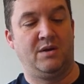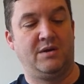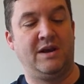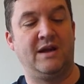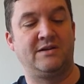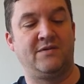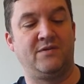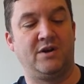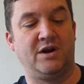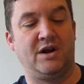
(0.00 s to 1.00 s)
yeah,
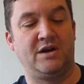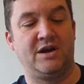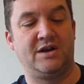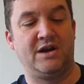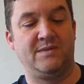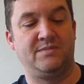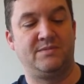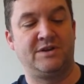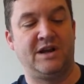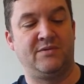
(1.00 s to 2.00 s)
definitely an arcade game.
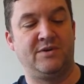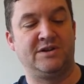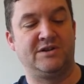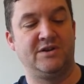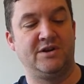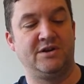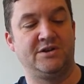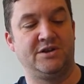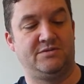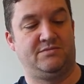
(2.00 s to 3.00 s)
Data East, I think, is
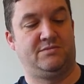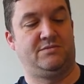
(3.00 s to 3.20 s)
it?